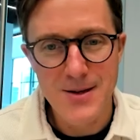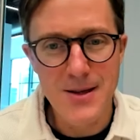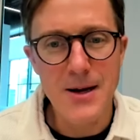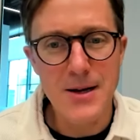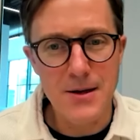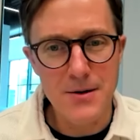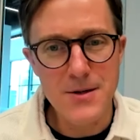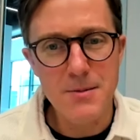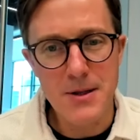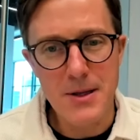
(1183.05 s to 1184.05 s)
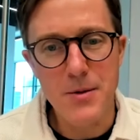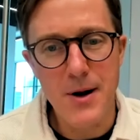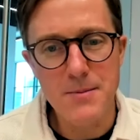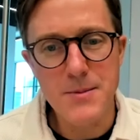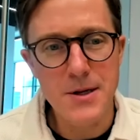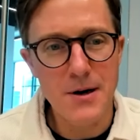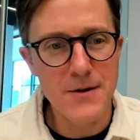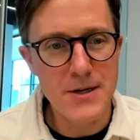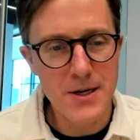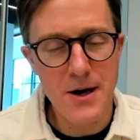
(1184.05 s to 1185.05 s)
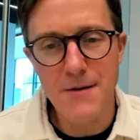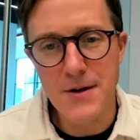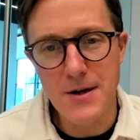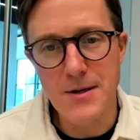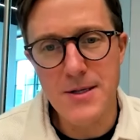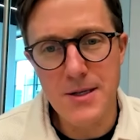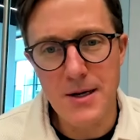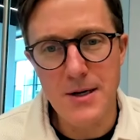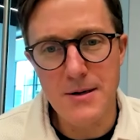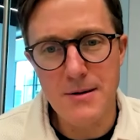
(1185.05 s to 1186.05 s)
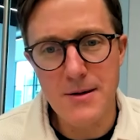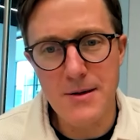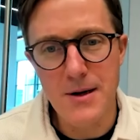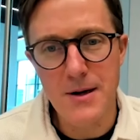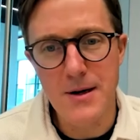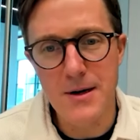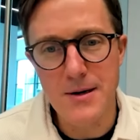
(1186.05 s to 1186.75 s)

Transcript: The idea that ultimately problem solving is often a, a, a,